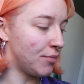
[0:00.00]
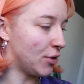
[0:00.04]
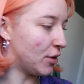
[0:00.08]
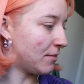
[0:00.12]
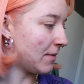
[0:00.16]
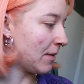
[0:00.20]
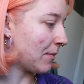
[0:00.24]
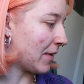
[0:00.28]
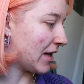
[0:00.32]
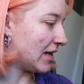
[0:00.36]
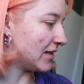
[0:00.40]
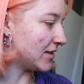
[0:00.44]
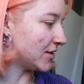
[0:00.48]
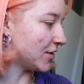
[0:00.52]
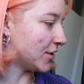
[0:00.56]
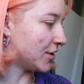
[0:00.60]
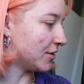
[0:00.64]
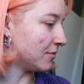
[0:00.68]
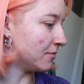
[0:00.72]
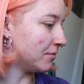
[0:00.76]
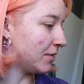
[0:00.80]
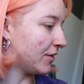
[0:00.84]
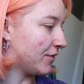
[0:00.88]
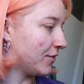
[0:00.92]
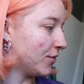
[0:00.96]
put my base
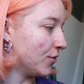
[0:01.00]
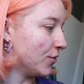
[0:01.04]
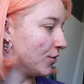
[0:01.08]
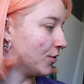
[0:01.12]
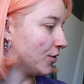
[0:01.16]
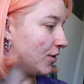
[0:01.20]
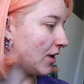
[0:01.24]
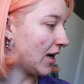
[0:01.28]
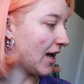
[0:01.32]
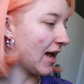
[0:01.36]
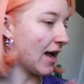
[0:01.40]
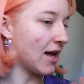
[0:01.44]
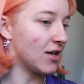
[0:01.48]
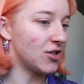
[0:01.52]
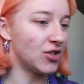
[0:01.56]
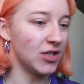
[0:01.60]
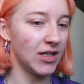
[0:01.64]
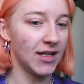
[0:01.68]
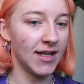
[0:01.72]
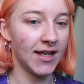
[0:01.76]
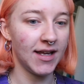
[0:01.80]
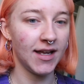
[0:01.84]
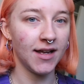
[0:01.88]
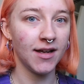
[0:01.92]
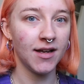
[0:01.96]
on before I
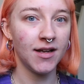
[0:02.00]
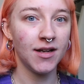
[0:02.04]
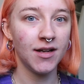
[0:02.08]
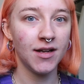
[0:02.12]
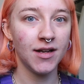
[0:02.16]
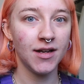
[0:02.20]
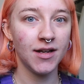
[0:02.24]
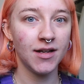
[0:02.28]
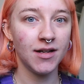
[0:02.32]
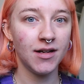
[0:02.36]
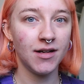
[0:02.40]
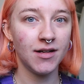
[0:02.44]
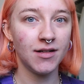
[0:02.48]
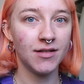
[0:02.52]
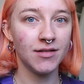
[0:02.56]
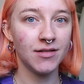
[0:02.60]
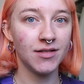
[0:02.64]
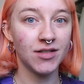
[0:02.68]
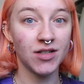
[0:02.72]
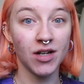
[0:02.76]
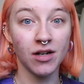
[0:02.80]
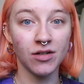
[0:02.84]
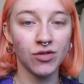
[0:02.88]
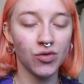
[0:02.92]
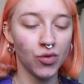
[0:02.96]
actually
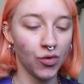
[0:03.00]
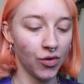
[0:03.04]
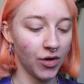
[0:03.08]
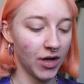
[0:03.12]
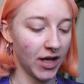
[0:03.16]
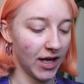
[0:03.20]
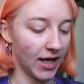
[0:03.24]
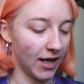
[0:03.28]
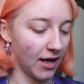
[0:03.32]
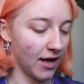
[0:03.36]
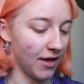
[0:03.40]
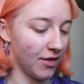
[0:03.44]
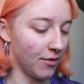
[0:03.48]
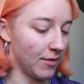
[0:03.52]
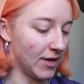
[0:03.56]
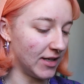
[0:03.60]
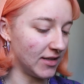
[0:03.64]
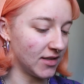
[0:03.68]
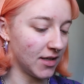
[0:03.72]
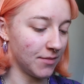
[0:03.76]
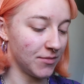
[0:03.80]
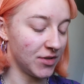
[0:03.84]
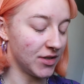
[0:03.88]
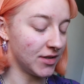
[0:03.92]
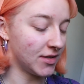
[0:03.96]
start talking,
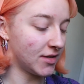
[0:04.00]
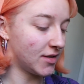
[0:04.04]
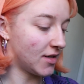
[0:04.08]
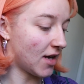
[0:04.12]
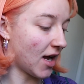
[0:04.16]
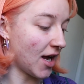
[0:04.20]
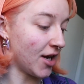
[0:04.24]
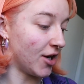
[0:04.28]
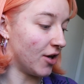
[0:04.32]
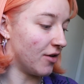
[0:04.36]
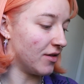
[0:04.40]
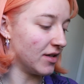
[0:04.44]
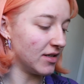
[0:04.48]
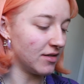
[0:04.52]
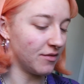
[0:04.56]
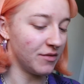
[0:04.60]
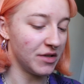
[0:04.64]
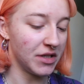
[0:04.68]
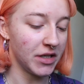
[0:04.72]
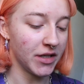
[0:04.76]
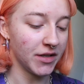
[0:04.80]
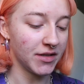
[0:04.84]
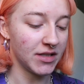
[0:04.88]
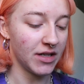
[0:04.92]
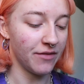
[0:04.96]
otherwise I know this
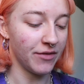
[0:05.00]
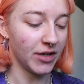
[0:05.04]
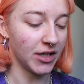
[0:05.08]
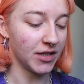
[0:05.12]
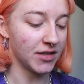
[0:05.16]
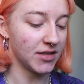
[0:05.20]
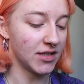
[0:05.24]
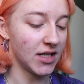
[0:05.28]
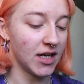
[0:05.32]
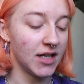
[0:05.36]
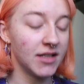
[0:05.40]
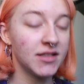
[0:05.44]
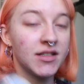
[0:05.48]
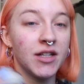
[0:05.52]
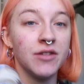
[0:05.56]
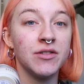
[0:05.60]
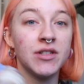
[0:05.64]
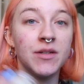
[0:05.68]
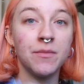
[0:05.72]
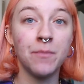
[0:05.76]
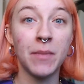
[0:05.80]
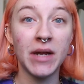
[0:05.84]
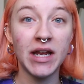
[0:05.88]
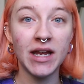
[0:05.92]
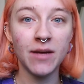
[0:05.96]
video is never gonna start. So
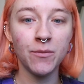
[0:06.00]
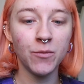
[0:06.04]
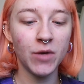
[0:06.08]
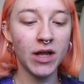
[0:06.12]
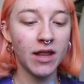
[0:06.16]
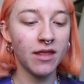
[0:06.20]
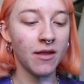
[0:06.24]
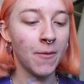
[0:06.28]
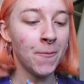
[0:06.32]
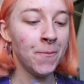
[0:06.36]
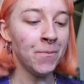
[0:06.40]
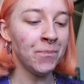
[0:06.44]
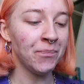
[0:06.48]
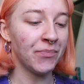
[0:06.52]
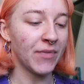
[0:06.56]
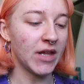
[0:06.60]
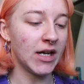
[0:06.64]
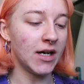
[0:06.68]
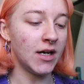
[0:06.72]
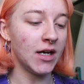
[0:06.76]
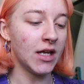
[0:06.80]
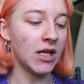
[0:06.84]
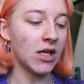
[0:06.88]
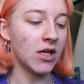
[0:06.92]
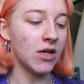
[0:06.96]
to begin with,
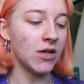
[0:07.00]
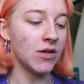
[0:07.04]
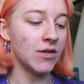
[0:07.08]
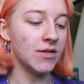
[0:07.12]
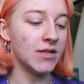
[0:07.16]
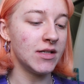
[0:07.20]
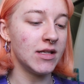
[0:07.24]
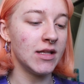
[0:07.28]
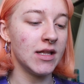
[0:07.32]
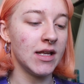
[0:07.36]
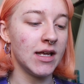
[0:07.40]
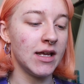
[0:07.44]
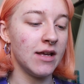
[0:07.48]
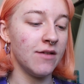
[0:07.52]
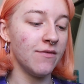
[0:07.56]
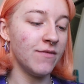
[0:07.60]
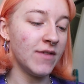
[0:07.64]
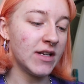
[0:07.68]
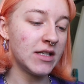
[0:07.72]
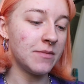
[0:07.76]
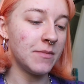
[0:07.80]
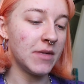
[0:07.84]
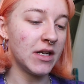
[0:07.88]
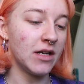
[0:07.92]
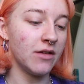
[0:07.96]
I use the
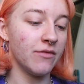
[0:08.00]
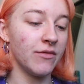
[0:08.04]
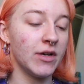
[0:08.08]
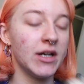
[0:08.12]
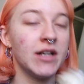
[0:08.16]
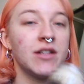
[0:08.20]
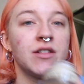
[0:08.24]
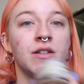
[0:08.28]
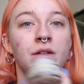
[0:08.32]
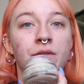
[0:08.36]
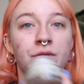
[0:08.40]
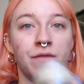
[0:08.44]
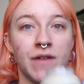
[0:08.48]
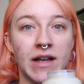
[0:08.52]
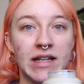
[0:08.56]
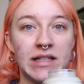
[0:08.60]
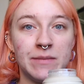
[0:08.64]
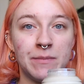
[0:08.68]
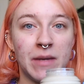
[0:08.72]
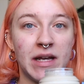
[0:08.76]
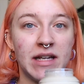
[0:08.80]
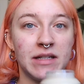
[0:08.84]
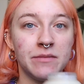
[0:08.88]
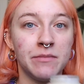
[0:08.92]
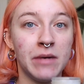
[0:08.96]
Vitamin Enriched Face
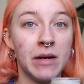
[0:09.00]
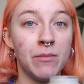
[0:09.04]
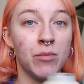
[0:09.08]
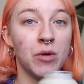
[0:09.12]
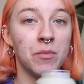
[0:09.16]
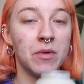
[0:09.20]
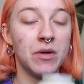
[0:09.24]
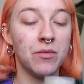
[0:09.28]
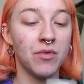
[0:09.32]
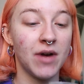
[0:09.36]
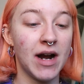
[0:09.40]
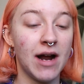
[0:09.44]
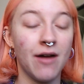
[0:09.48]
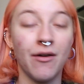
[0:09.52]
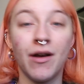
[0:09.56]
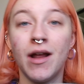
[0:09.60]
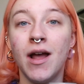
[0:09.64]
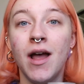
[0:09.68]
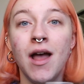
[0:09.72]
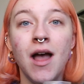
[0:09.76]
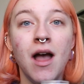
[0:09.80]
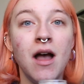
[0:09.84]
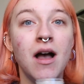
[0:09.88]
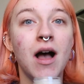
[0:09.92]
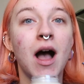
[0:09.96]
Base by Bobbi Brown.
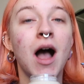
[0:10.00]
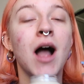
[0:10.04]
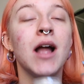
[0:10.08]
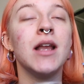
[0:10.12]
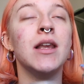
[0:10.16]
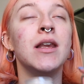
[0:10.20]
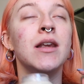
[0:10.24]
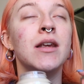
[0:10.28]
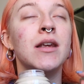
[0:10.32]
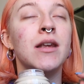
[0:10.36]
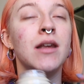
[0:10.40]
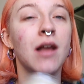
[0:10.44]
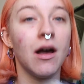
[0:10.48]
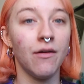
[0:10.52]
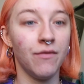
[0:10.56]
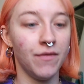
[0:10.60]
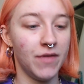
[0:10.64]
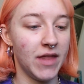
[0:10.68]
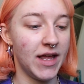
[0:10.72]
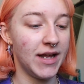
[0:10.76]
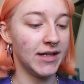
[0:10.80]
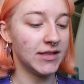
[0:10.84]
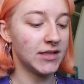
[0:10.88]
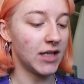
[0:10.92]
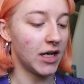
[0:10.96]
I love
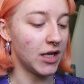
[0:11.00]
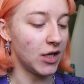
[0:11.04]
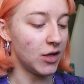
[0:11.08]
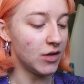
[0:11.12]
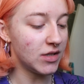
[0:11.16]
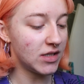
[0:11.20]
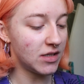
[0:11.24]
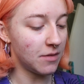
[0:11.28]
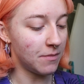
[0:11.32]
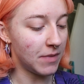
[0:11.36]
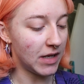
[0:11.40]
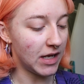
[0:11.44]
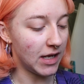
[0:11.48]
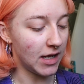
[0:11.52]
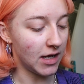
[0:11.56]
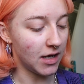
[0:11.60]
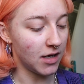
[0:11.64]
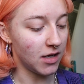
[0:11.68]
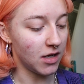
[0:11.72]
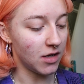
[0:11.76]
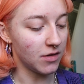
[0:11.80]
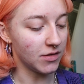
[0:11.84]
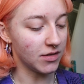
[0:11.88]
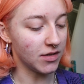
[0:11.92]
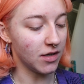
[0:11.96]
this. I used to be
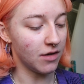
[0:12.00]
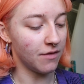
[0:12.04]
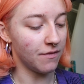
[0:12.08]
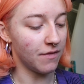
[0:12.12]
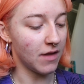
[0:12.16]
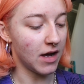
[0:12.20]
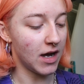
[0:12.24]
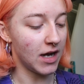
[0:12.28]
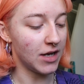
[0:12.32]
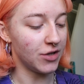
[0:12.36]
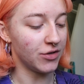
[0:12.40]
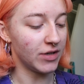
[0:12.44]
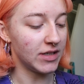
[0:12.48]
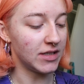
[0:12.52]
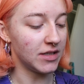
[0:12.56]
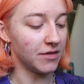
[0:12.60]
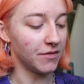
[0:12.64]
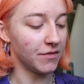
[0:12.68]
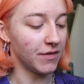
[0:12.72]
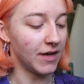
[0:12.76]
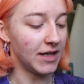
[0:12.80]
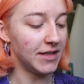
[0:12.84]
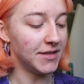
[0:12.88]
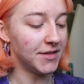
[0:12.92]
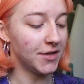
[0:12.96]
a user of the
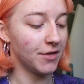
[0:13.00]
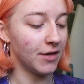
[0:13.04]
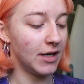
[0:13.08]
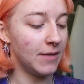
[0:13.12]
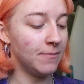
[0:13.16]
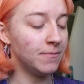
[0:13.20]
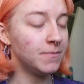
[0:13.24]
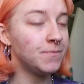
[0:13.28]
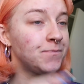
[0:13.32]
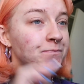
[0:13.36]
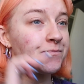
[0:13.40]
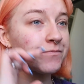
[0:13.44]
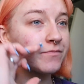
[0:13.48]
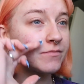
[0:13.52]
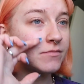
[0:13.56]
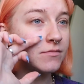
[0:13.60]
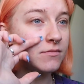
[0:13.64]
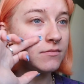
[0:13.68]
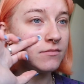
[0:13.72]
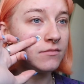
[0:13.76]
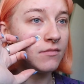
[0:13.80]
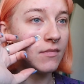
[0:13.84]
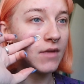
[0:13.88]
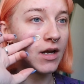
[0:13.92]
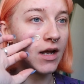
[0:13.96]
Hydrating Face Cream,
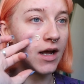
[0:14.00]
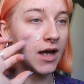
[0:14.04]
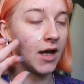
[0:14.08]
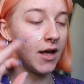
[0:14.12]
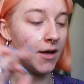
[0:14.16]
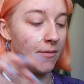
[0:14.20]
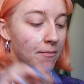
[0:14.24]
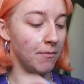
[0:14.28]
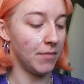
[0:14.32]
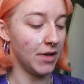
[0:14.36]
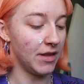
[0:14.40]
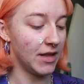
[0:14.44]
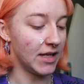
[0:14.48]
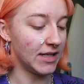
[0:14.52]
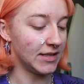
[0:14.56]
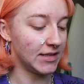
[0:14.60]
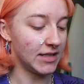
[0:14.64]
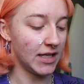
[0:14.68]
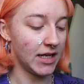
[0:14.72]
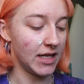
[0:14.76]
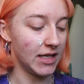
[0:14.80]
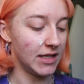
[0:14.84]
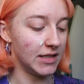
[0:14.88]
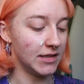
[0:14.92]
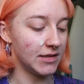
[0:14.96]
but
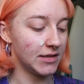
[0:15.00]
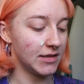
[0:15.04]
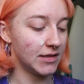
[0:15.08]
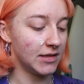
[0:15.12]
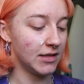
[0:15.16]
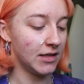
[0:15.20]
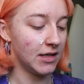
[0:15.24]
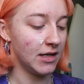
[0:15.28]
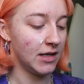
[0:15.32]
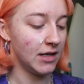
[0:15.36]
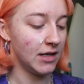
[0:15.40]
this is